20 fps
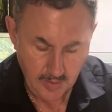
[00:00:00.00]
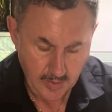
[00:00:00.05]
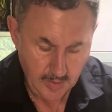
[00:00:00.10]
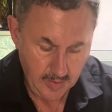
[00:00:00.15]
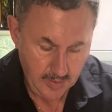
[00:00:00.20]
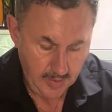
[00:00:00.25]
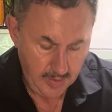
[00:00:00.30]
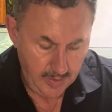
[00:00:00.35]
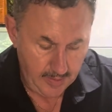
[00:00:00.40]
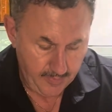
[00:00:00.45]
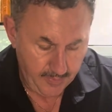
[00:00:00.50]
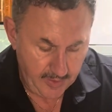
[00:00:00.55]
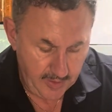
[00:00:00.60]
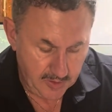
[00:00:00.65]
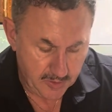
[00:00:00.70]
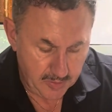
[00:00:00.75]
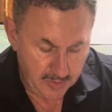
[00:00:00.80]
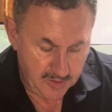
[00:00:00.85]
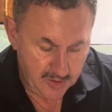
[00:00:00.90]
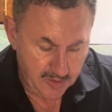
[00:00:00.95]
And for this
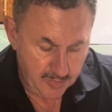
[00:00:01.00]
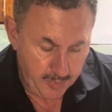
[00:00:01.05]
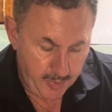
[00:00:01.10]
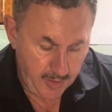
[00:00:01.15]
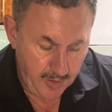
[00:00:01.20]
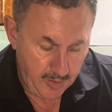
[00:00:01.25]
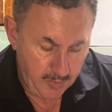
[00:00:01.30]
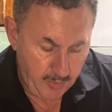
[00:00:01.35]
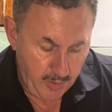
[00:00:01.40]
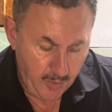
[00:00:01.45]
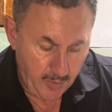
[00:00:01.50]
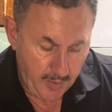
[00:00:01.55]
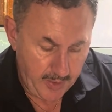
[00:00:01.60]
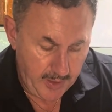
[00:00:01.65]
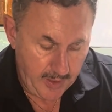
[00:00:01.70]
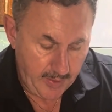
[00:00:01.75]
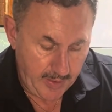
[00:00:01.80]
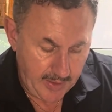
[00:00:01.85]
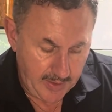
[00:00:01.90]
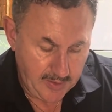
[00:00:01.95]
recipe, we want our
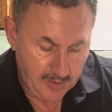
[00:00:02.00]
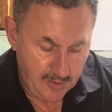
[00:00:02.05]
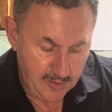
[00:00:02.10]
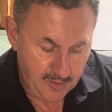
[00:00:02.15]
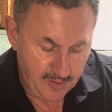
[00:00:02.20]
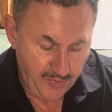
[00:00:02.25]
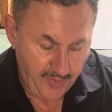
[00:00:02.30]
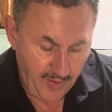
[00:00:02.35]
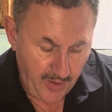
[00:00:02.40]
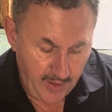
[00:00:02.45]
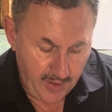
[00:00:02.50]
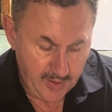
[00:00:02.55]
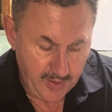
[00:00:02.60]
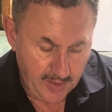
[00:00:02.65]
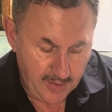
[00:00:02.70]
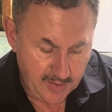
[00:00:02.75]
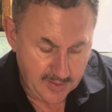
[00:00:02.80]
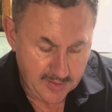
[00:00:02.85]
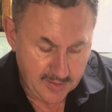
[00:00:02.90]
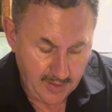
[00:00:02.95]
onions finely
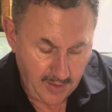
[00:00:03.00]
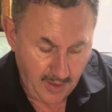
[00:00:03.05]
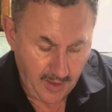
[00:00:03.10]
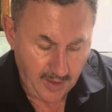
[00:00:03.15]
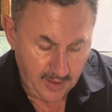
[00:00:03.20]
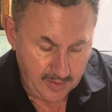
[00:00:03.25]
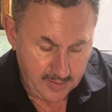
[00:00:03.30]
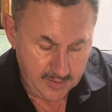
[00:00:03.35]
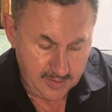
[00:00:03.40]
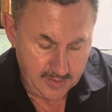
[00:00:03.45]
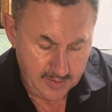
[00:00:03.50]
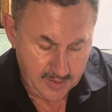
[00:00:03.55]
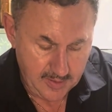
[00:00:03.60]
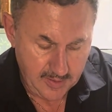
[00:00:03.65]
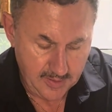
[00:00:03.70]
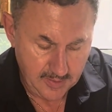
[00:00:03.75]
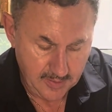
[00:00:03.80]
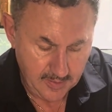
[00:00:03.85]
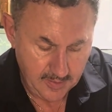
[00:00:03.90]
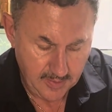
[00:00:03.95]
sliced.
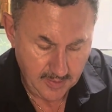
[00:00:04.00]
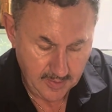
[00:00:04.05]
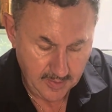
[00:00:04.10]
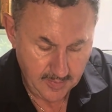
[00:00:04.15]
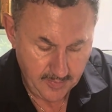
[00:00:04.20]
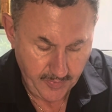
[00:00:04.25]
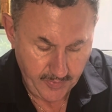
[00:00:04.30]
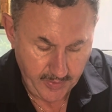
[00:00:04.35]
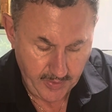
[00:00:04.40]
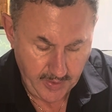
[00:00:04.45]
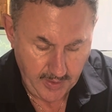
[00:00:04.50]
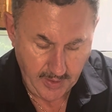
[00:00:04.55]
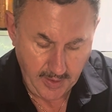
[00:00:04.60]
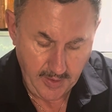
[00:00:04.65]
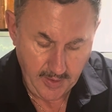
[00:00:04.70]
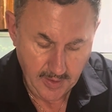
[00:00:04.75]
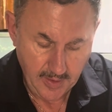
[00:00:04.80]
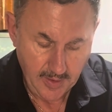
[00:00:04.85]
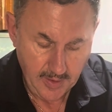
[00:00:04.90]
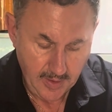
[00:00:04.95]
Okay,
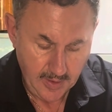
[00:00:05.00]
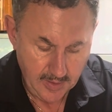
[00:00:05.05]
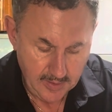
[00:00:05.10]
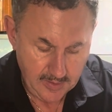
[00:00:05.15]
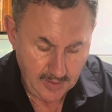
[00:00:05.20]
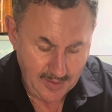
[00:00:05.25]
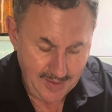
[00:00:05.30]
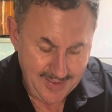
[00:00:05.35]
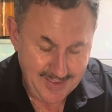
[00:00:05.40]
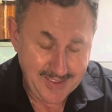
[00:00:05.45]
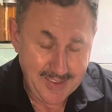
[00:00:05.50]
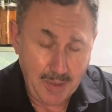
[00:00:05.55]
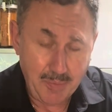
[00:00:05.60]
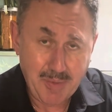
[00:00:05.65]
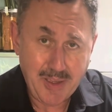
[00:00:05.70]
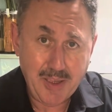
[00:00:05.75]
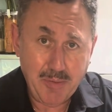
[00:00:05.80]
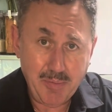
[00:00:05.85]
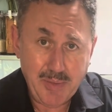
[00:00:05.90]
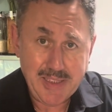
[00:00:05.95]
so this step
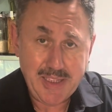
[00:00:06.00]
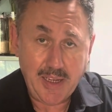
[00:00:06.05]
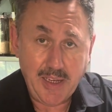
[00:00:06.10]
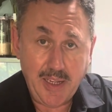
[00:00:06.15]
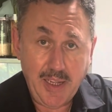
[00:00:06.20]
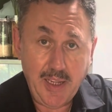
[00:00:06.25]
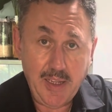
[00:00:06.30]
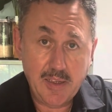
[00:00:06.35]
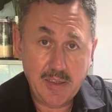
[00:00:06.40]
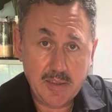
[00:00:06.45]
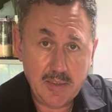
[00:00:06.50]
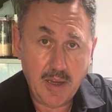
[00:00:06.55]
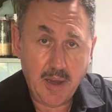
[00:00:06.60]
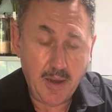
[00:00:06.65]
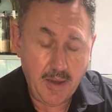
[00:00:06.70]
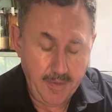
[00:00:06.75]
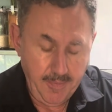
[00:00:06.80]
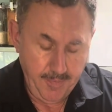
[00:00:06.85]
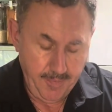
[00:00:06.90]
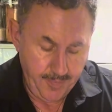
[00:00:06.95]
can be done ahead of
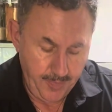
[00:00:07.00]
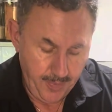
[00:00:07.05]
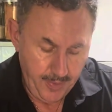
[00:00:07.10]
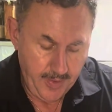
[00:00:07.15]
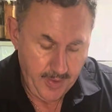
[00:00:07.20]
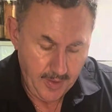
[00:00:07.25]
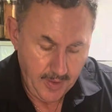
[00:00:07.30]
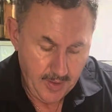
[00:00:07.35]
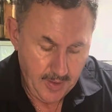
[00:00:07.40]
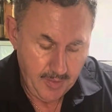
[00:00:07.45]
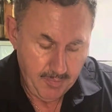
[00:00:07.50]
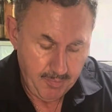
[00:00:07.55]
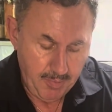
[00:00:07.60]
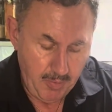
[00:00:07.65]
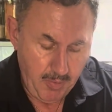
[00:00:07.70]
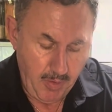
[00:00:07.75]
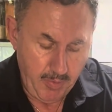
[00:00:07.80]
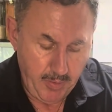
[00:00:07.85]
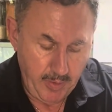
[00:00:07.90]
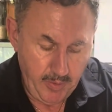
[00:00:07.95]
time, but
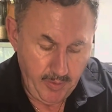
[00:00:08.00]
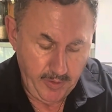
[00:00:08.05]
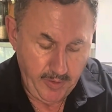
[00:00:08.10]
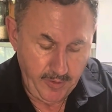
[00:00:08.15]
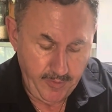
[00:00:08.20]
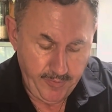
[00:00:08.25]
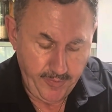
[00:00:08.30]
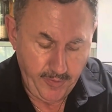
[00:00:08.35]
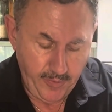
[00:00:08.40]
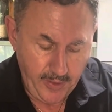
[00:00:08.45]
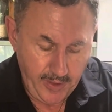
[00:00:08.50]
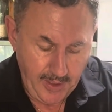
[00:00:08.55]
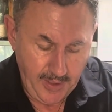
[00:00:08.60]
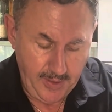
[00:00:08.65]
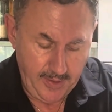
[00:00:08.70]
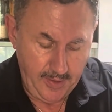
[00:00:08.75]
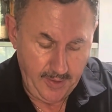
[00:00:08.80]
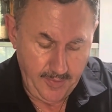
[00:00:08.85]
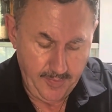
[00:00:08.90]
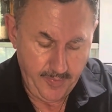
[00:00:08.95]
what we're looking for
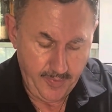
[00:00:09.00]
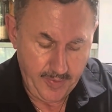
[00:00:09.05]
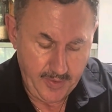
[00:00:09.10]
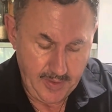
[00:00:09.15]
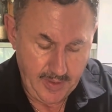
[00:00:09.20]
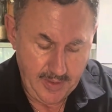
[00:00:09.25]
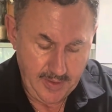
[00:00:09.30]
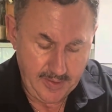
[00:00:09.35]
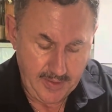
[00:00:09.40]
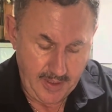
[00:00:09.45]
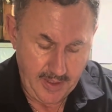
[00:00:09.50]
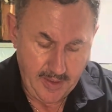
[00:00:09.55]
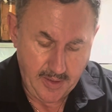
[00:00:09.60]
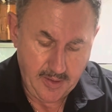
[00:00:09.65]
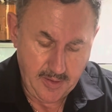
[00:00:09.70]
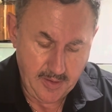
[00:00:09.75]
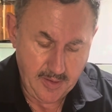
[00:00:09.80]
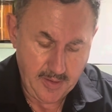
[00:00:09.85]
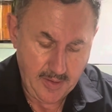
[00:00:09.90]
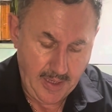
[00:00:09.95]
here is our
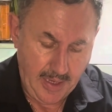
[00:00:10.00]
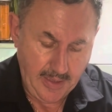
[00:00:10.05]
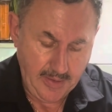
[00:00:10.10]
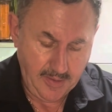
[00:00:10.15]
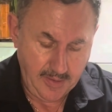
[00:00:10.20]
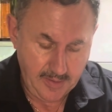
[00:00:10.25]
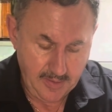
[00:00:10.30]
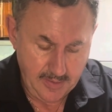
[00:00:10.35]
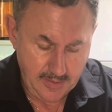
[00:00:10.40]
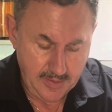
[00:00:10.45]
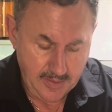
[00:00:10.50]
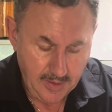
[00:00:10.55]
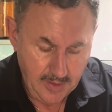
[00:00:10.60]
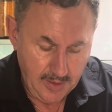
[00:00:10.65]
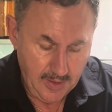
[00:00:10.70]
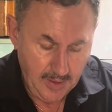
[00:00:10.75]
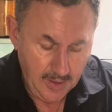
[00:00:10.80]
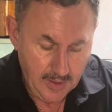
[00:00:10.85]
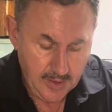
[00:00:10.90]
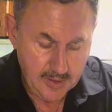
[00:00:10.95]
onions
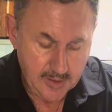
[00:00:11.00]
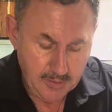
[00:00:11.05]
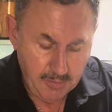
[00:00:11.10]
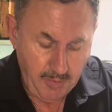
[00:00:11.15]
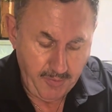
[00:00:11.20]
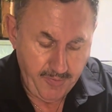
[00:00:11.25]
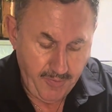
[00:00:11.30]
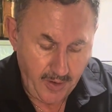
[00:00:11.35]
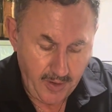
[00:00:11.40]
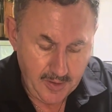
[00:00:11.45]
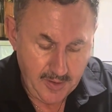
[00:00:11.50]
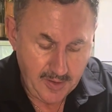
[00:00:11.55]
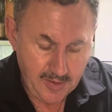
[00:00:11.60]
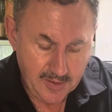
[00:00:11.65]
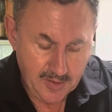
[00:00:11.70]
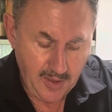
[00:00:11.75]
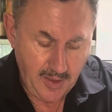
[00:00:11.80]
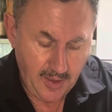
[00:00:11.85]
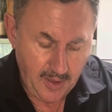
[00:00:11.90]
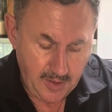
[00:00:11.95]
to be finely
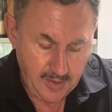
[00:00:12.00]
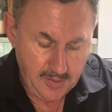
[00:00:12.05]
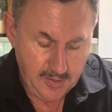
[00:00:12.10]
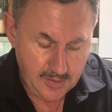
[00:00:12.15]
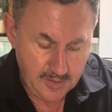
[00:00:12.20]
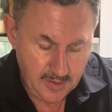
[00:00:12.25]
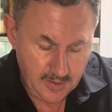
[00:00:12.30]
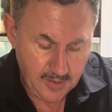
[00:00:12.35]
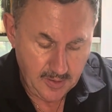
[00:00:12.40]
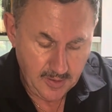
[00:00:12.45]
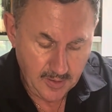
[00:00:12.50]
sliced,